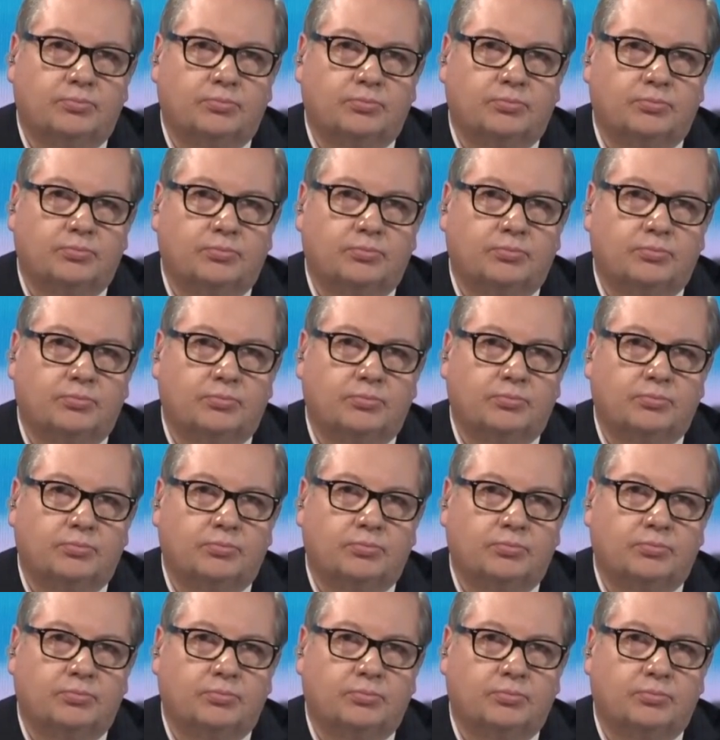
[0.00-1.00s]

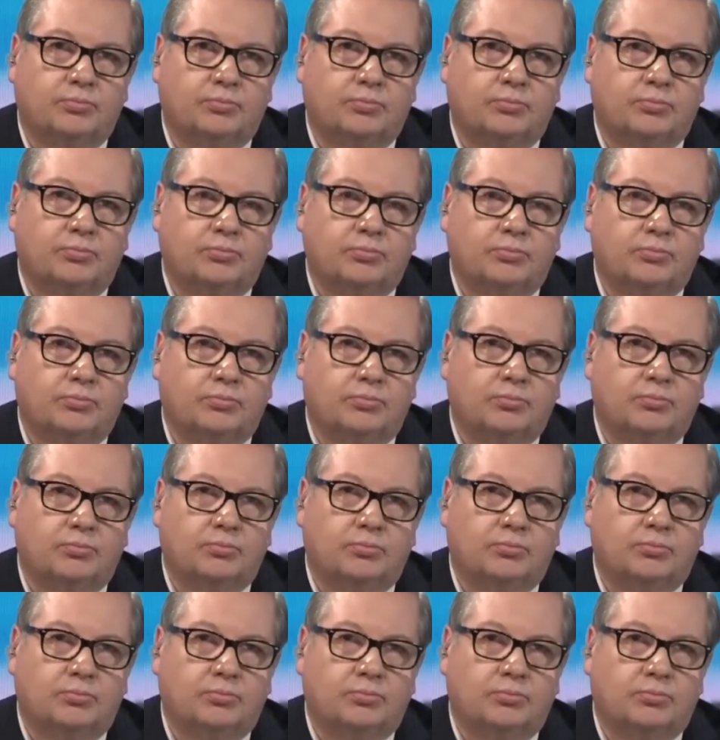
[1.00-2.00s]

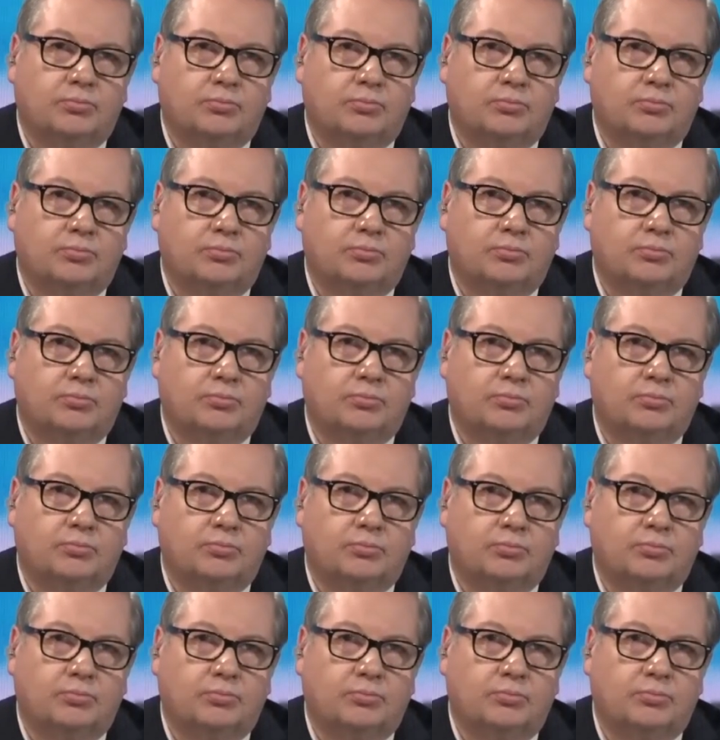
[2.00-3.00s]

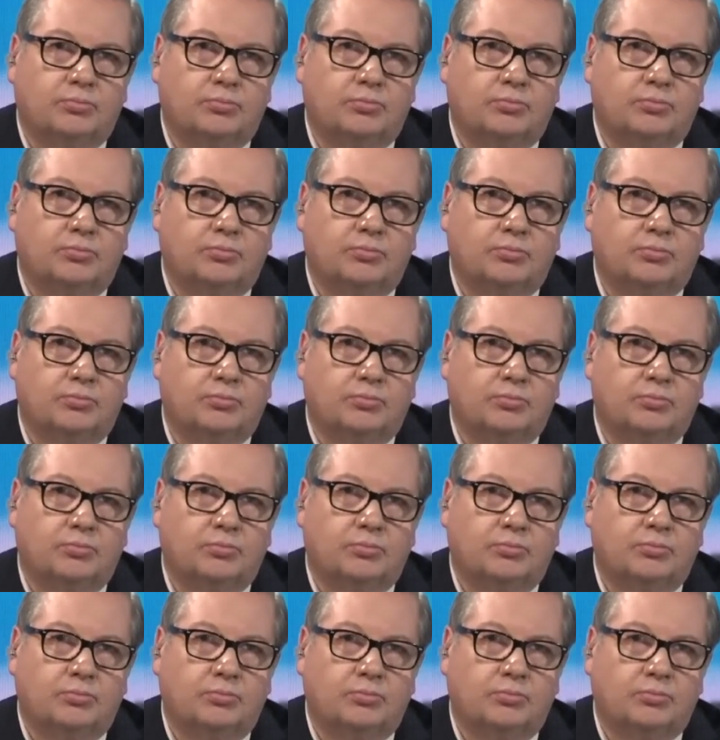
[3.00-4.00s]

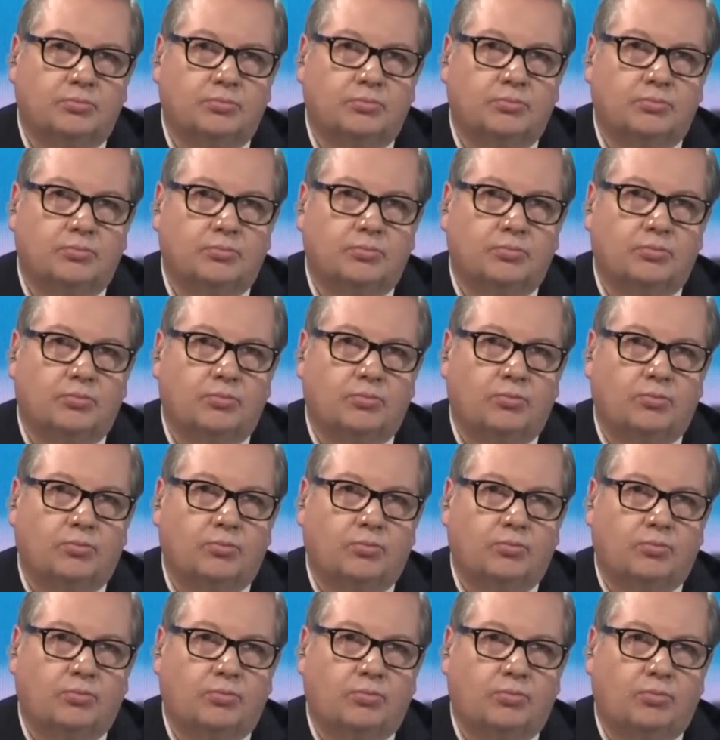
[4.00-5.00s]

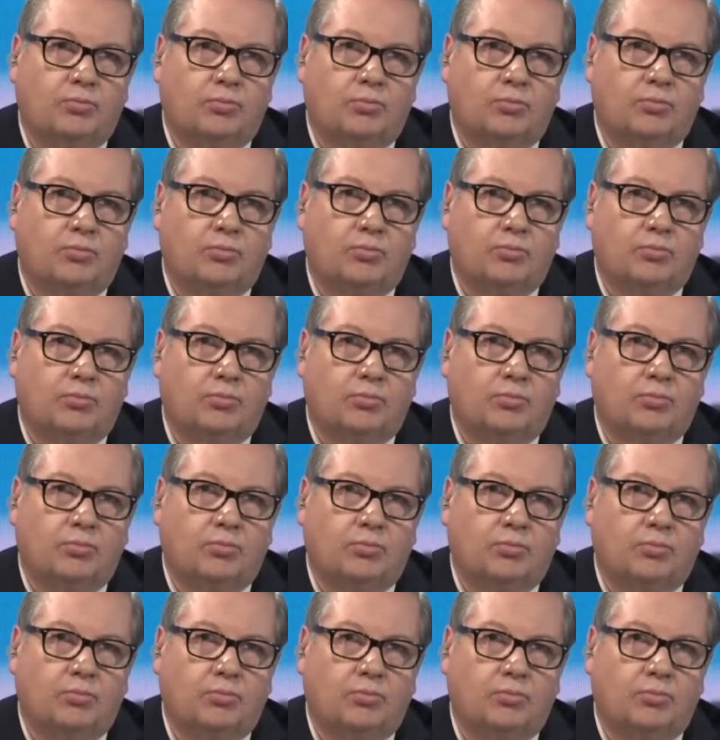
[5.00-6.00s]

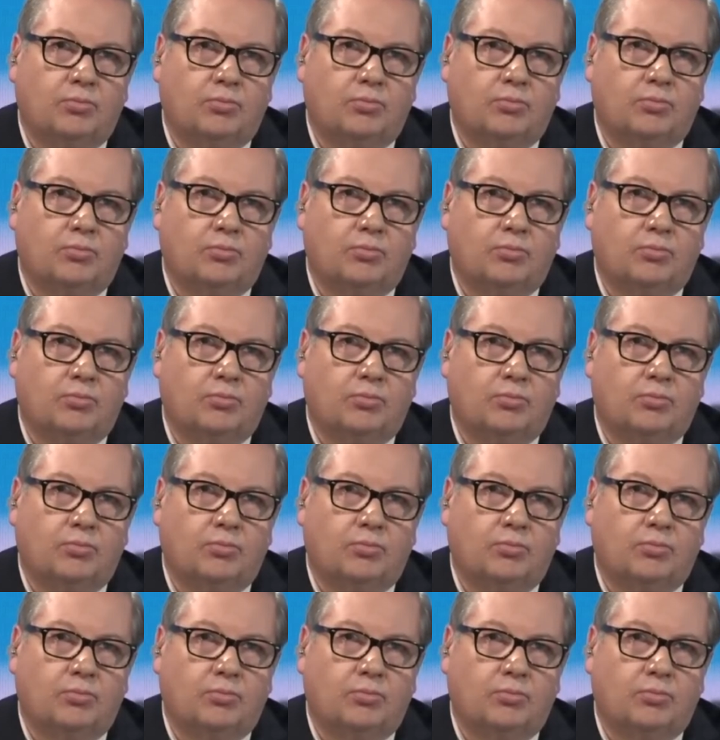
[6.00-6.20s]
(not speaking)